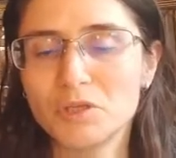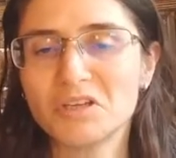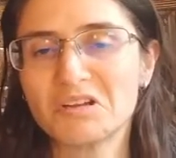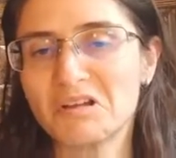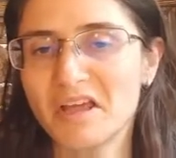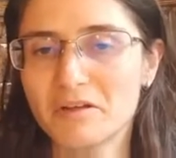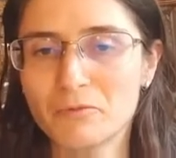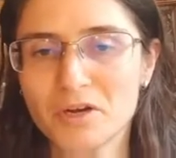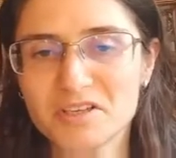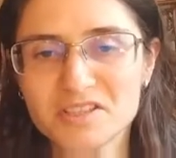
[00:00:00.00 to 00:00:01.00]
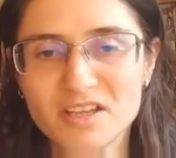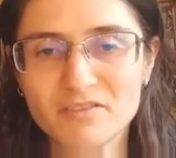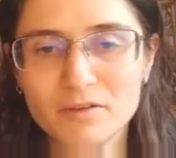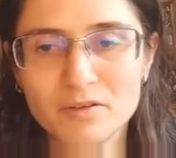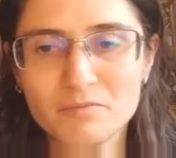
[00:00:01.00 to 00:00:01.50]
meaning like we are
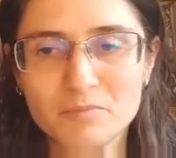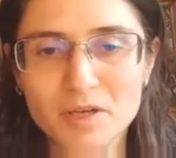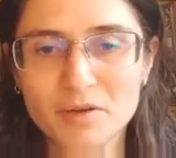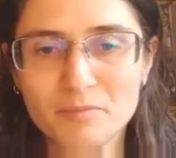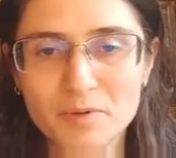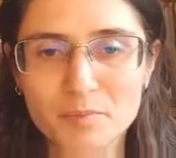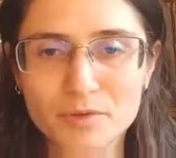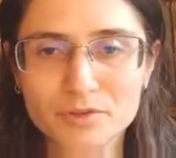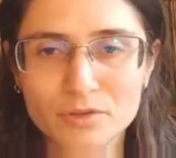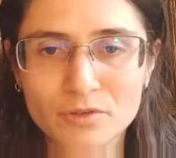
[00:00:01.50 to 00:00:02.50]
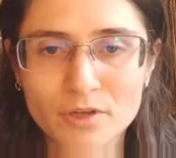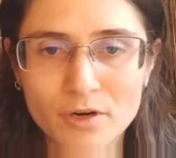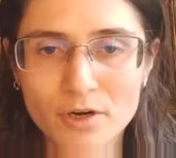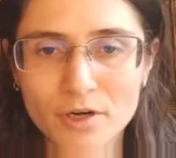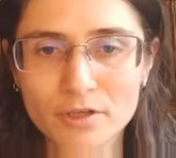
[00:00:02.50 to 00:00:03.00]
7 billion people on
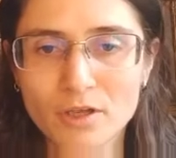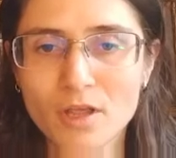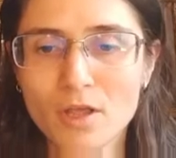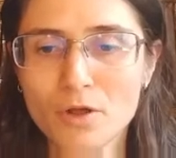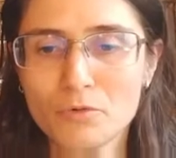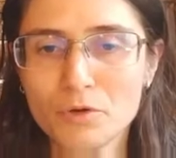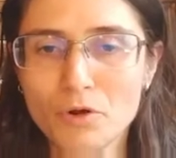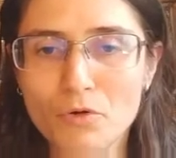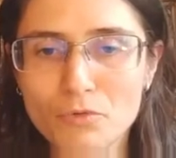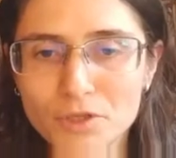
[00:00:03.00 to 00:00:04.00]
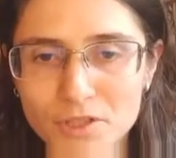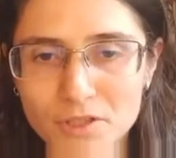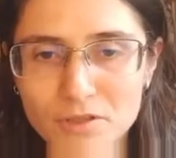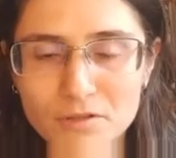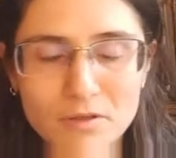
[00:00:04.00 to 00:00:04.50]
Earth. We all
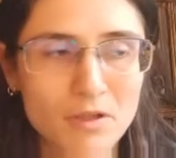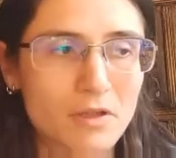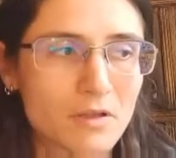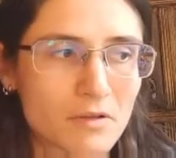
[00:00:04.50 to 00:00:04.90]
eat,